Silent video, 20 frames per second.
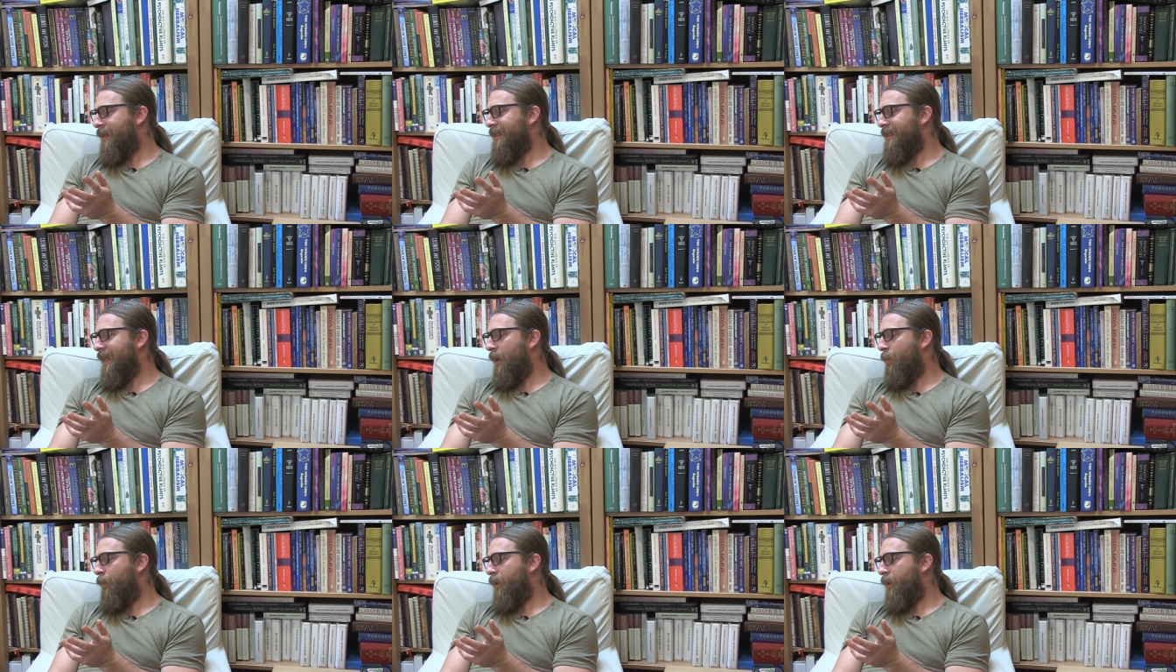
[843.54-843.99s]

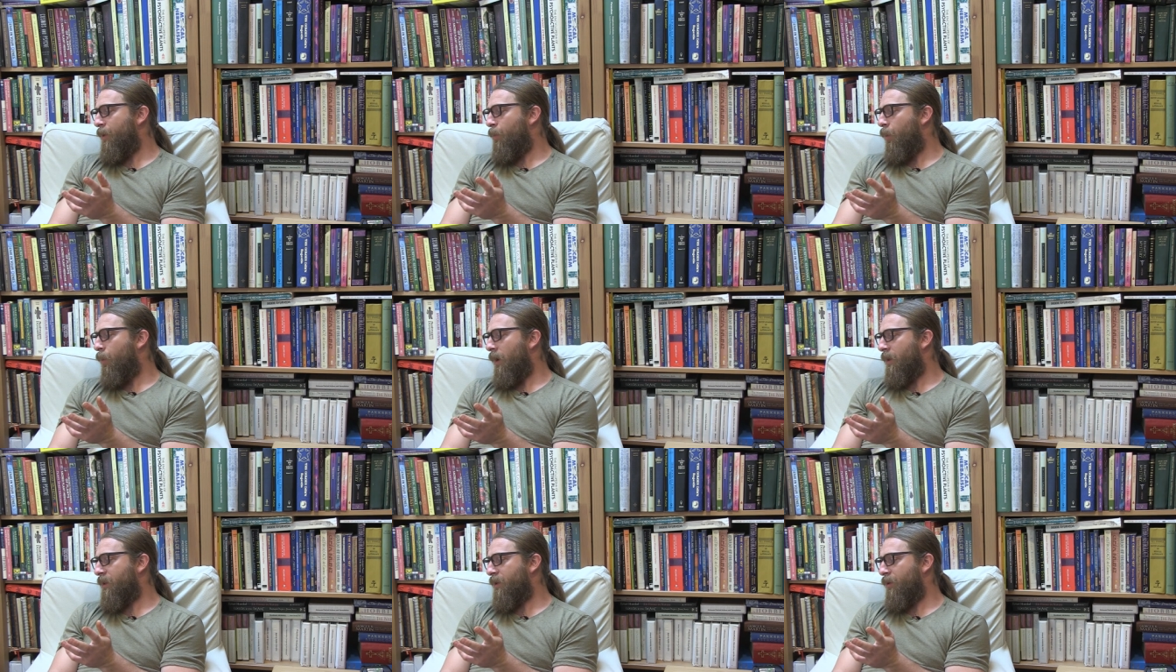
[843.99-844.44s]
Isn't that what you
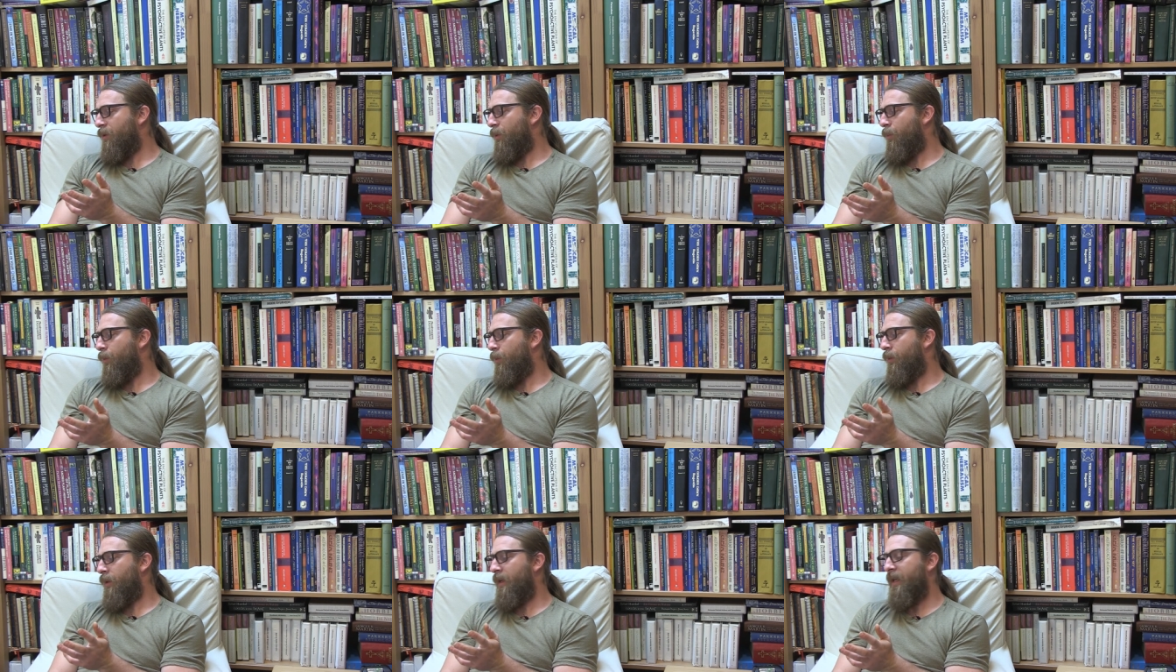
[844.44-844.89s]
want? So the
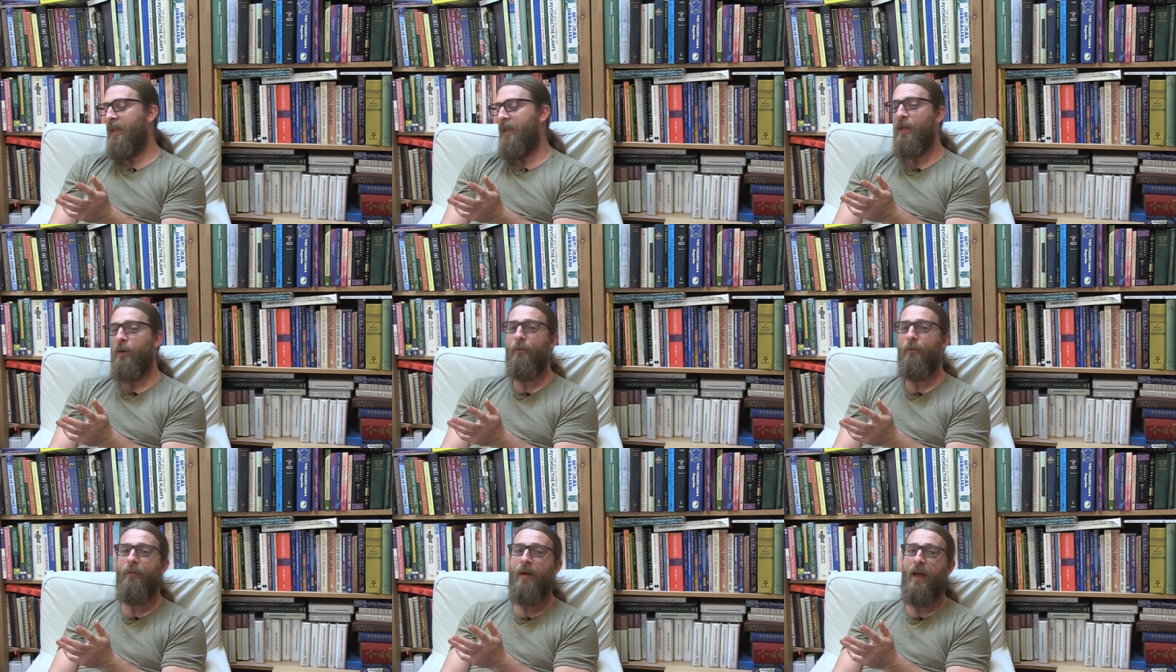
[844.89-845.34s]
wound can
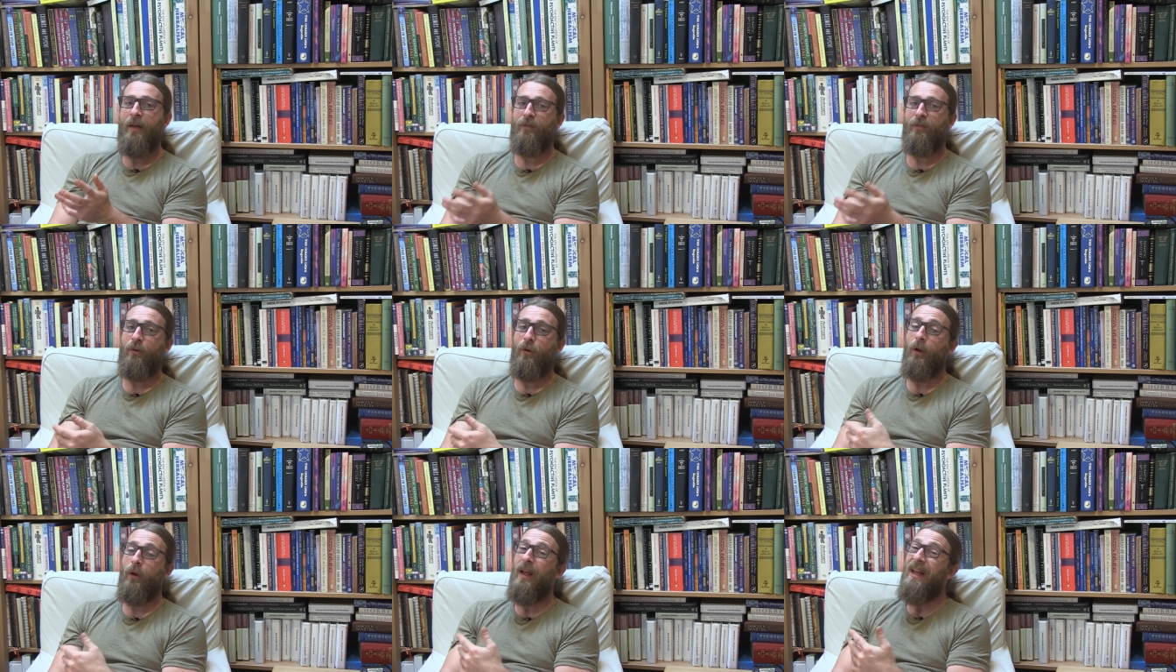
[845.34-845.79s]
heal
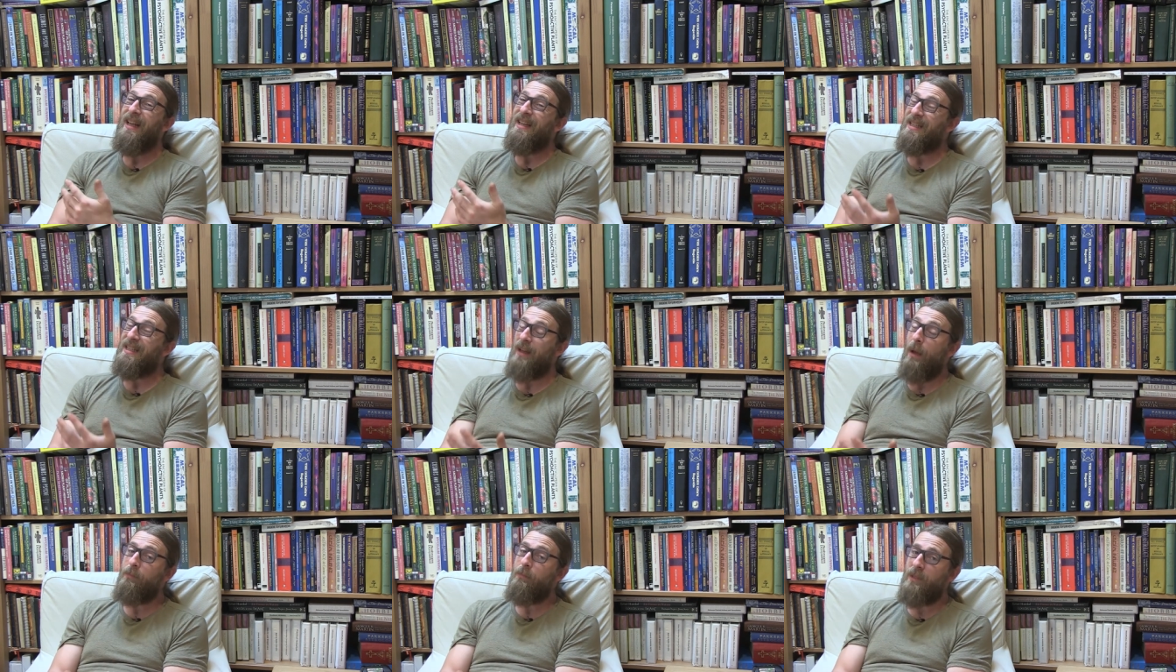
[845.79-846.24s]
faster.
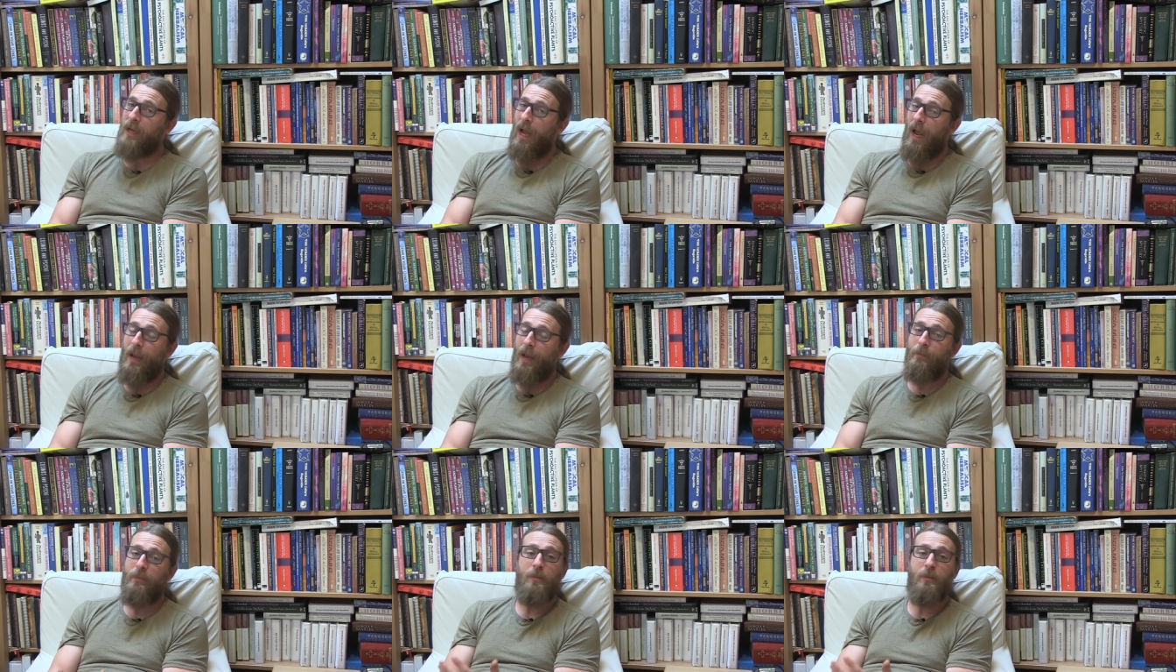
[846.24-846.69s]

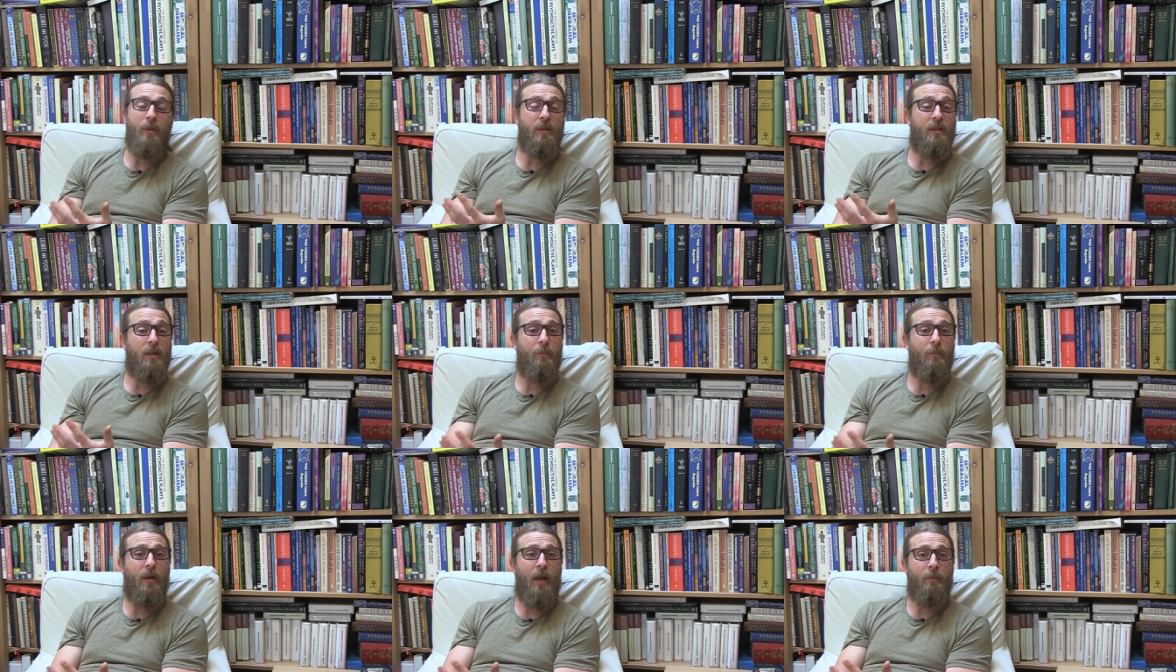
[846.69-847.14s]
Sometimes, but
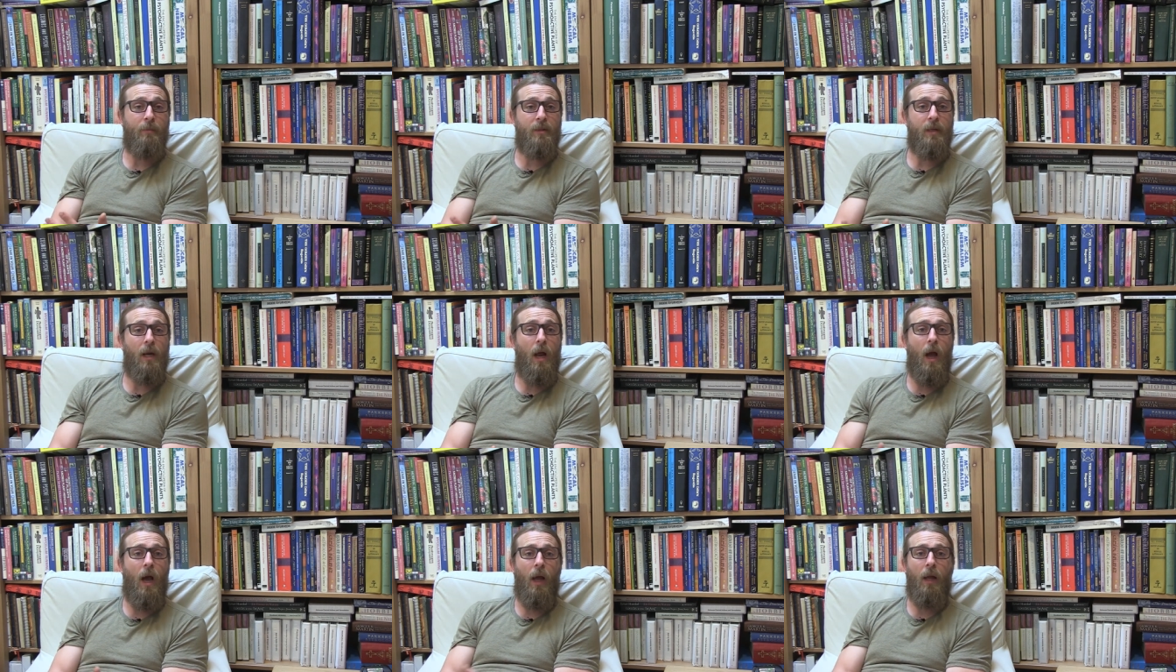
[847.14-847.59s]
sometimes
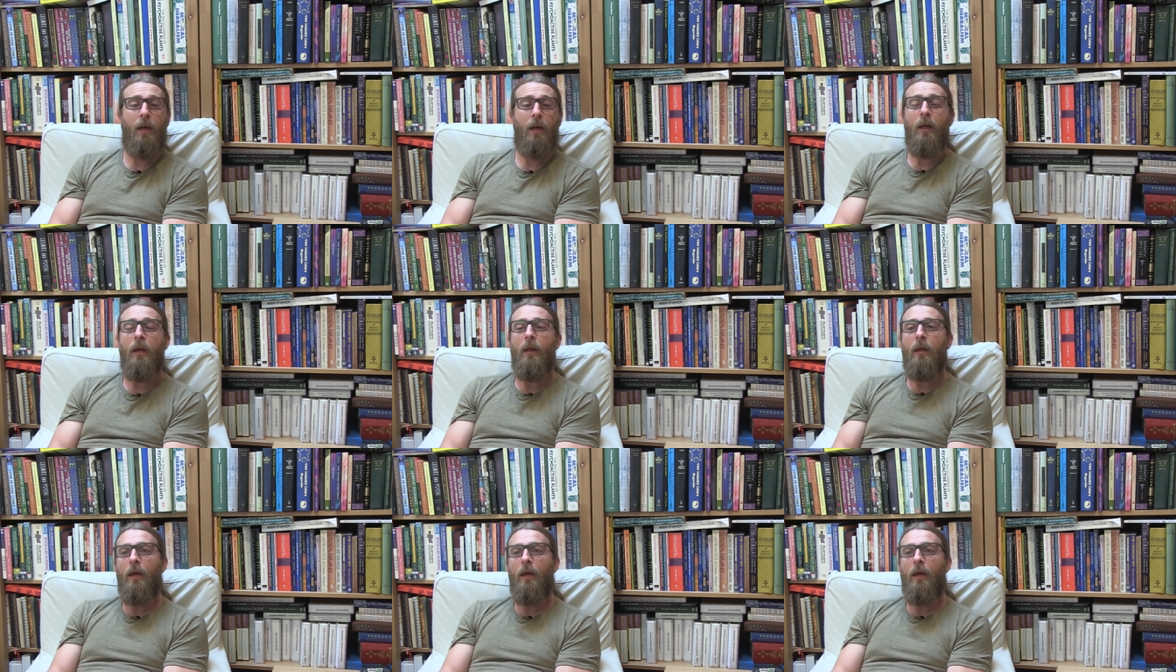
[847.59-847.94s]
not.